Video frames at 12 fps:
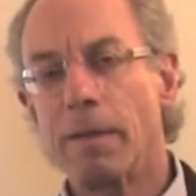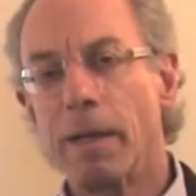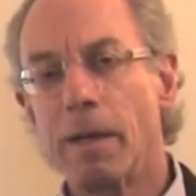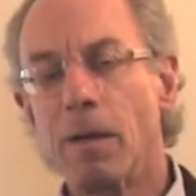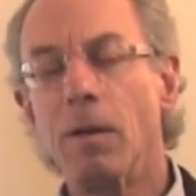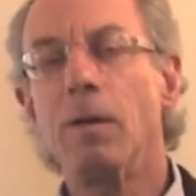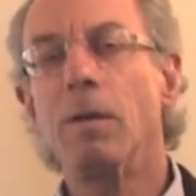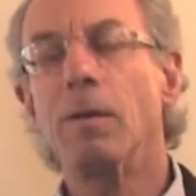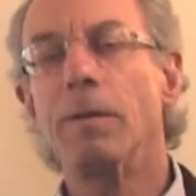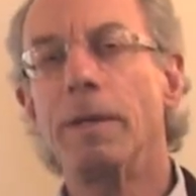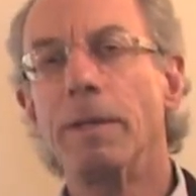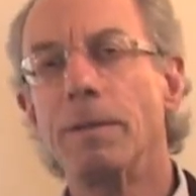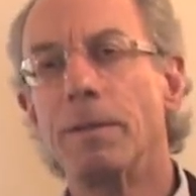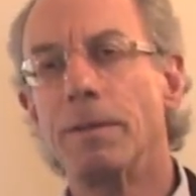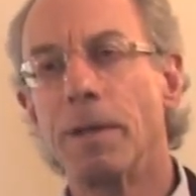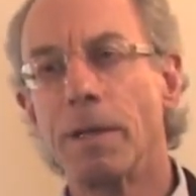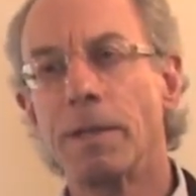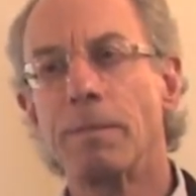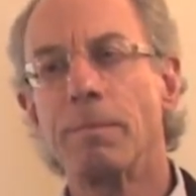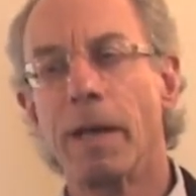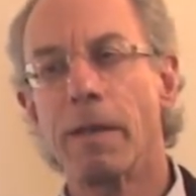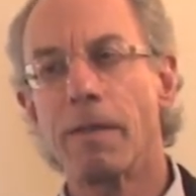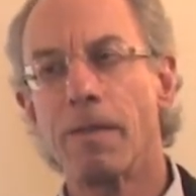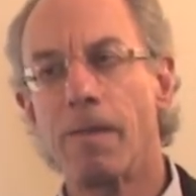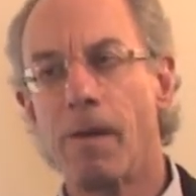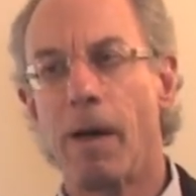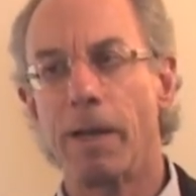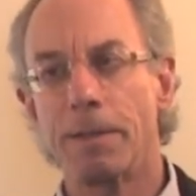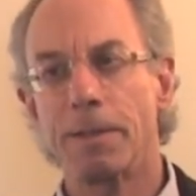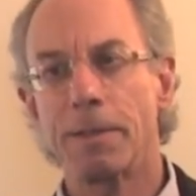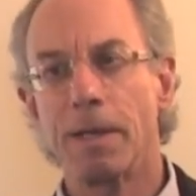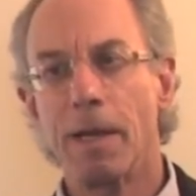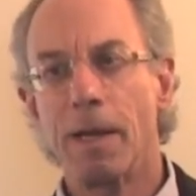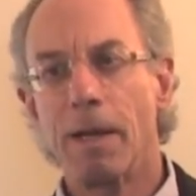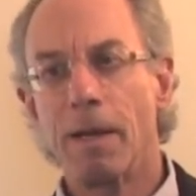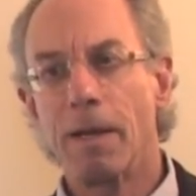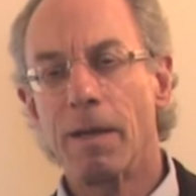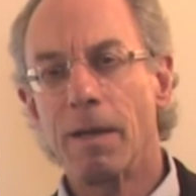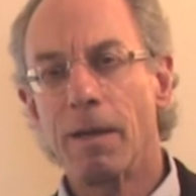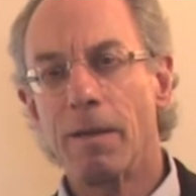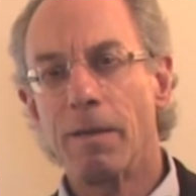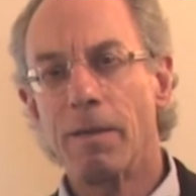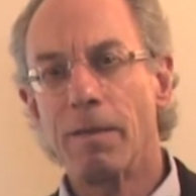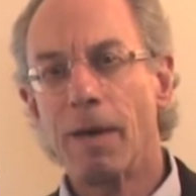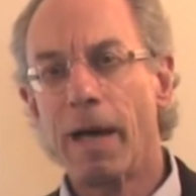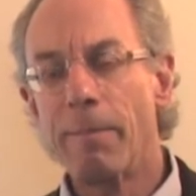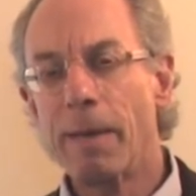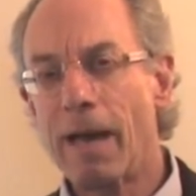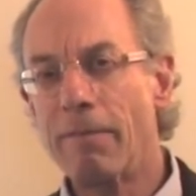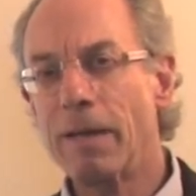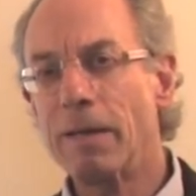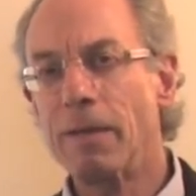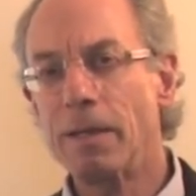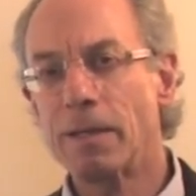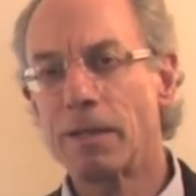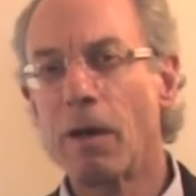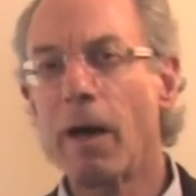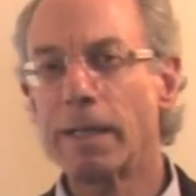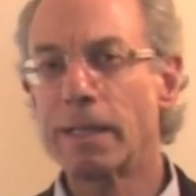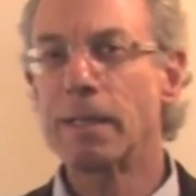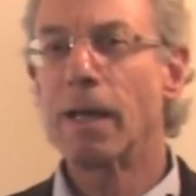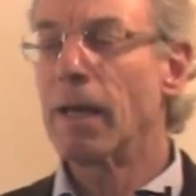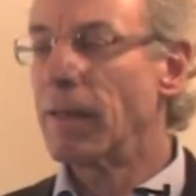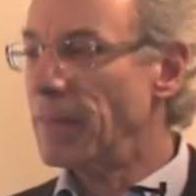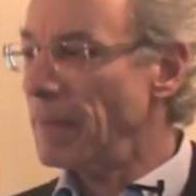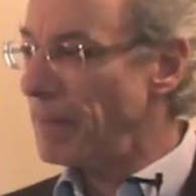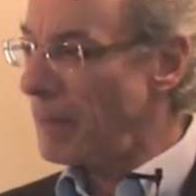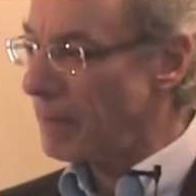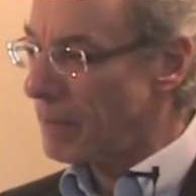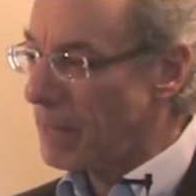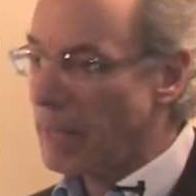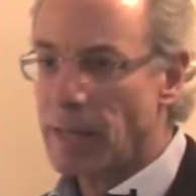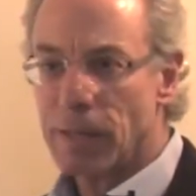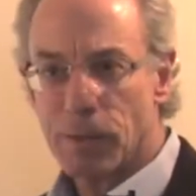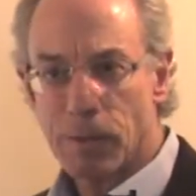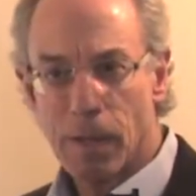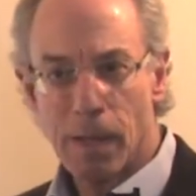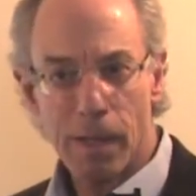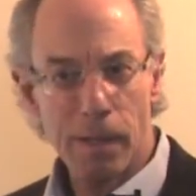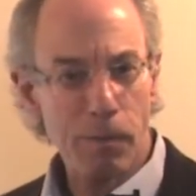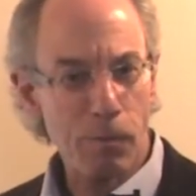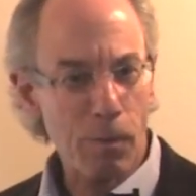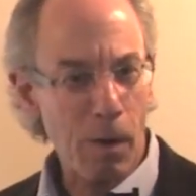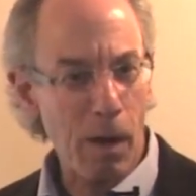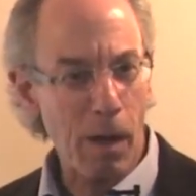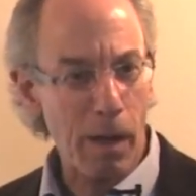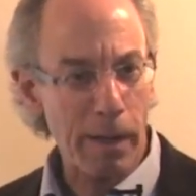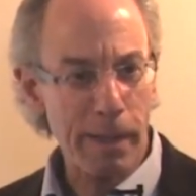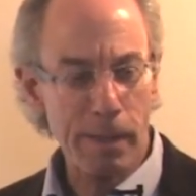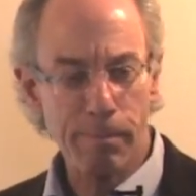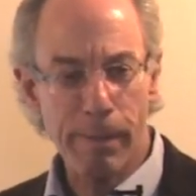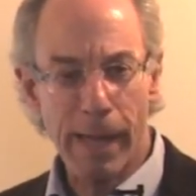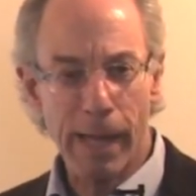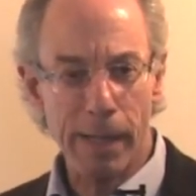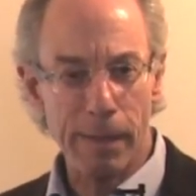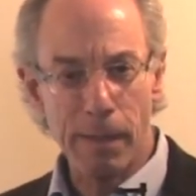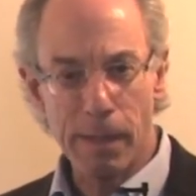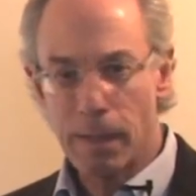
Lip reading: that, oh, these are just my thoughts. I'm having these thoughts that the other guy is wrong, he's bad,